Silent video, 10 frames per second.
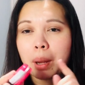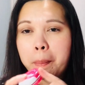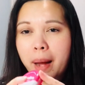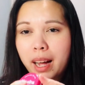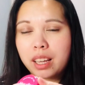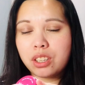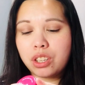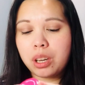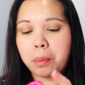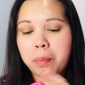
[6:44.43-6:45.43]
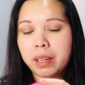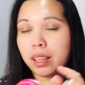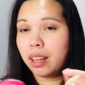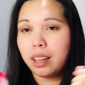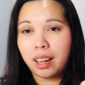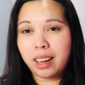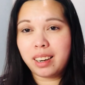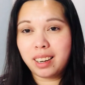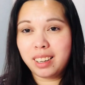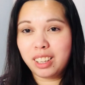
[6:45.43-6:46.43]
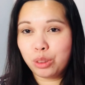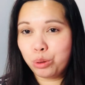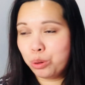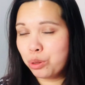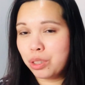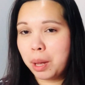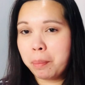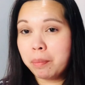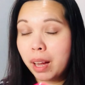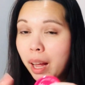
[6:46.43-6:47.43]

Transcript: packaging, but I really need to use them.